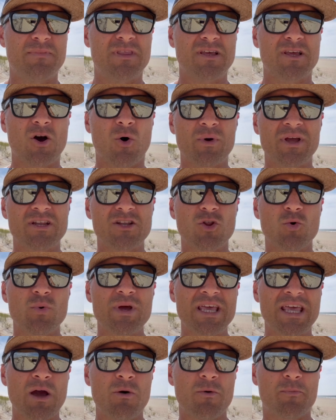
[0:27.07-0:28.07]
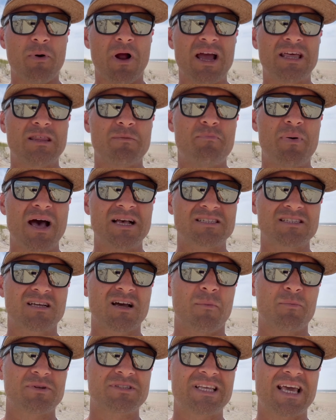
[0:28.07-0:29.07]
Going into the weekend, we probably had the best
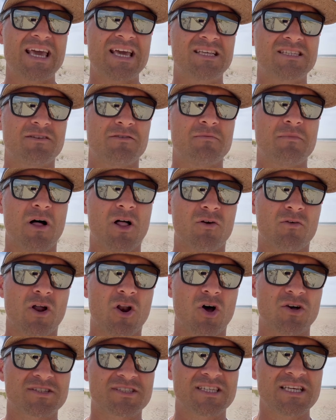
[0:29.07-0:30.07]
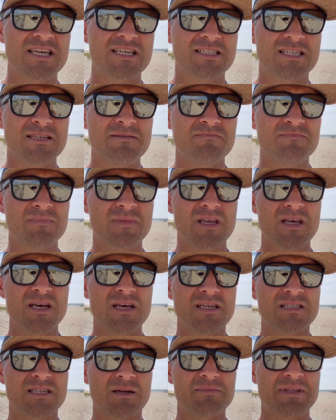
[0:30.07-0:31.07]
couple days of the mullet run all season.
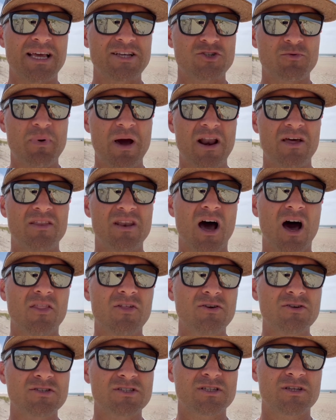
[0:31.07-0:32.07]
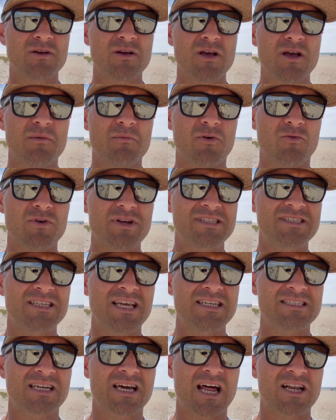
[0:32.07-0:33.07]
Some days are better than others. But recent
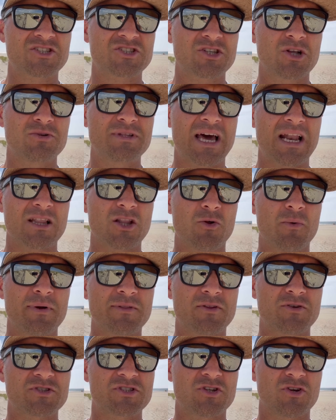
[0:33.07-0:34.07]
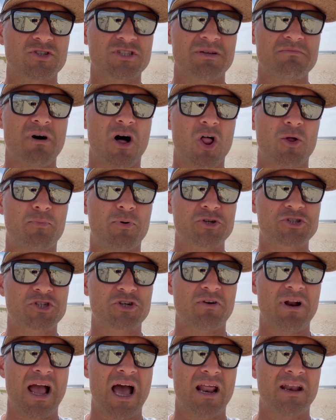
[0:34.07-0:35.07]
days, it kind of slowed down a little bit. There's still some mullet pushing
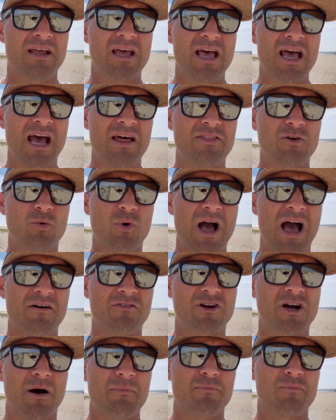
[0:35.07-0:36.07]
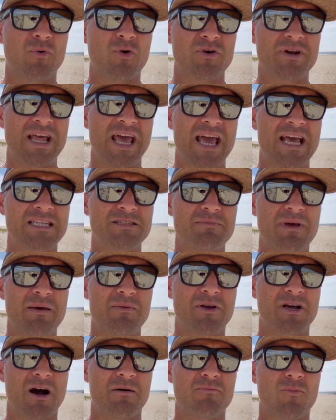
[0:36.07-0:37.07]
around. I think we'll have a couple more days, maybe
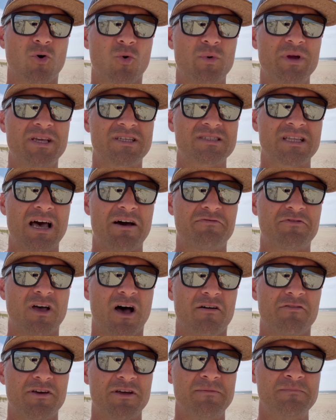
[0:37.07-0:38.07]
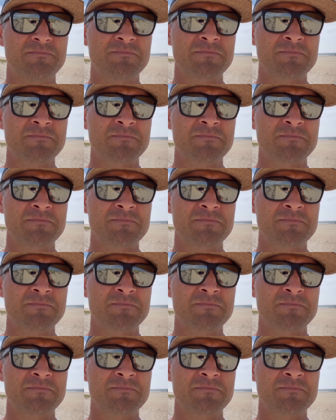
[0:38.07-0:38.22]
a couple more weeks left of it.